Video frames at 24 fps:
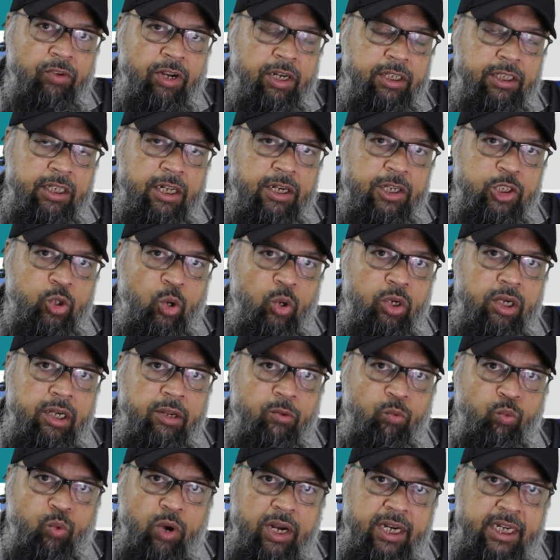where there is
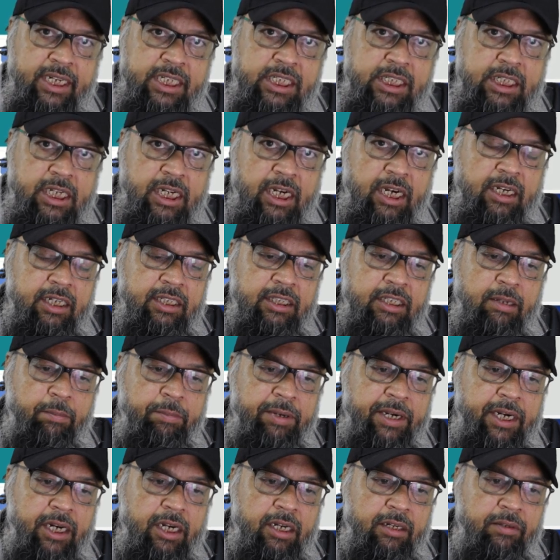only one screen in the
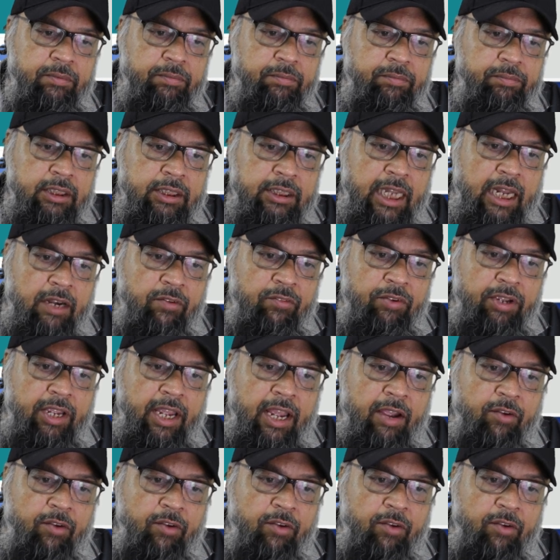middle. Then we